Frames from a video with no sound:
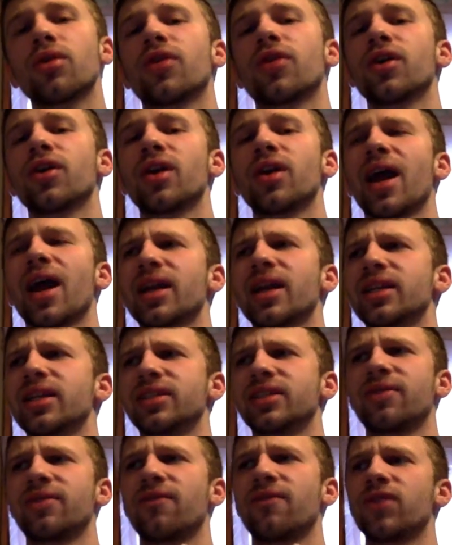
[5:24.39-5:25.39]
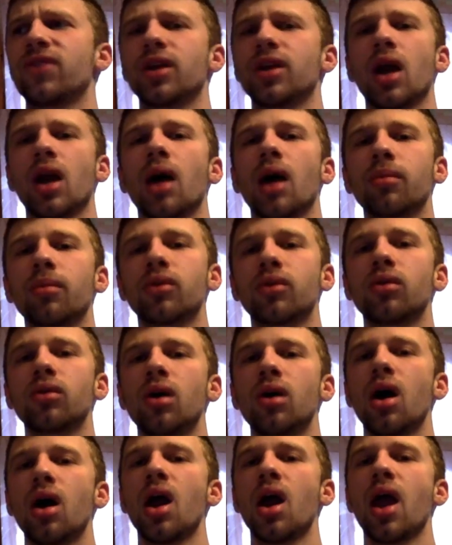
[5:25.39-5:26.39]
third act is phenomenal,
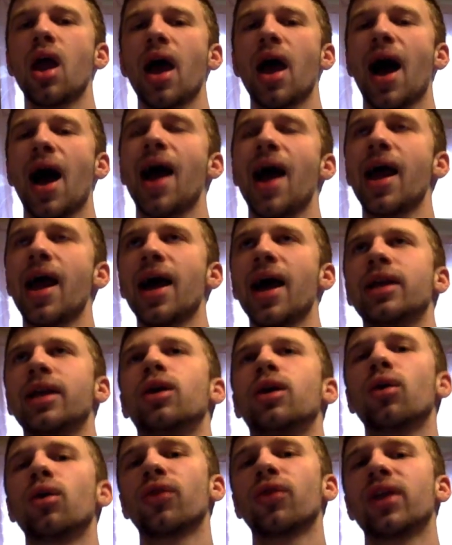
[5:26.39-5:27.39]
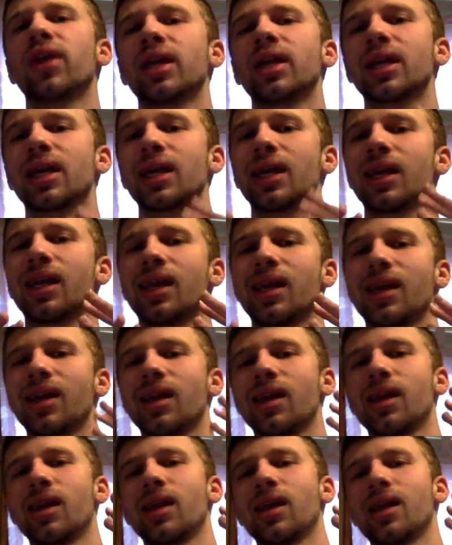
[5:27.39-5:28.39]
I don't think
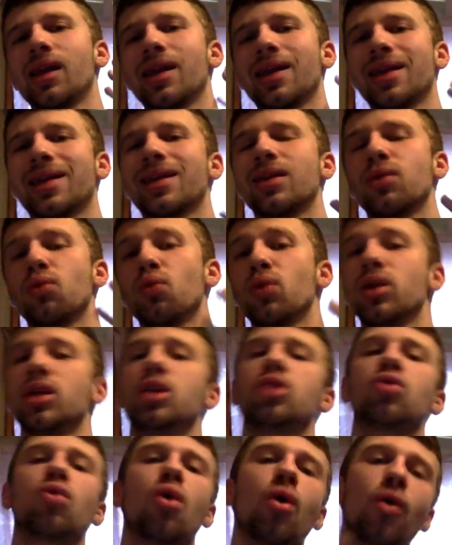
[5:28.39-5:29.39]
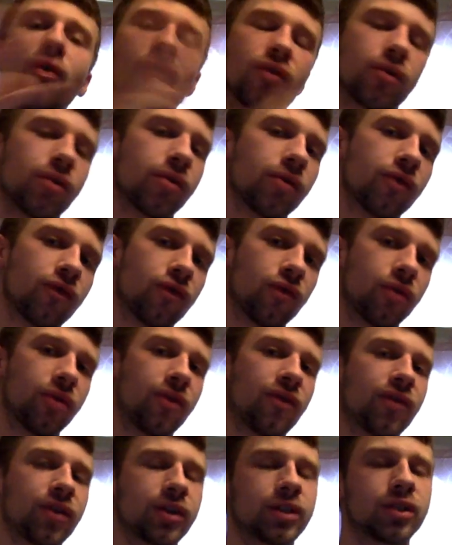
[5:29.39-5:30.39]
it can win you over for the
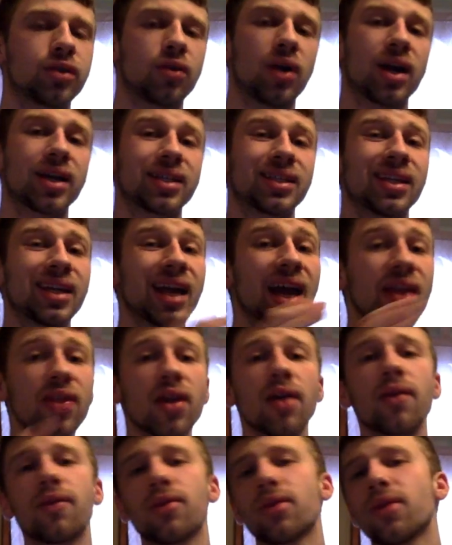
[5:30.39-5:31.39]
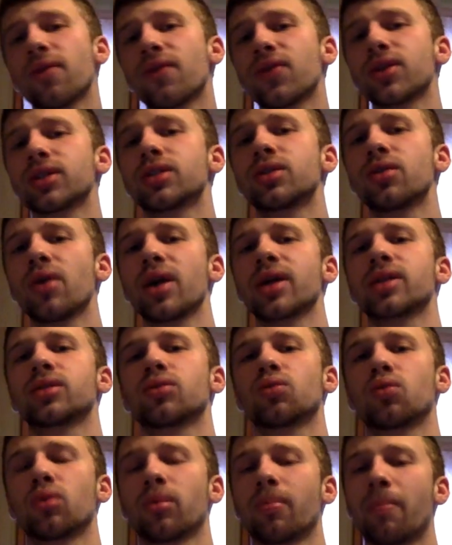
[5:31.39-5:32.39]
first two acts. Not that the first two
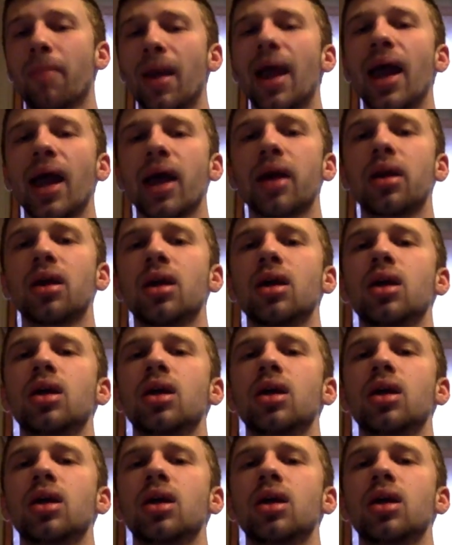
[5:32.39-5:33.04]
acts were bad,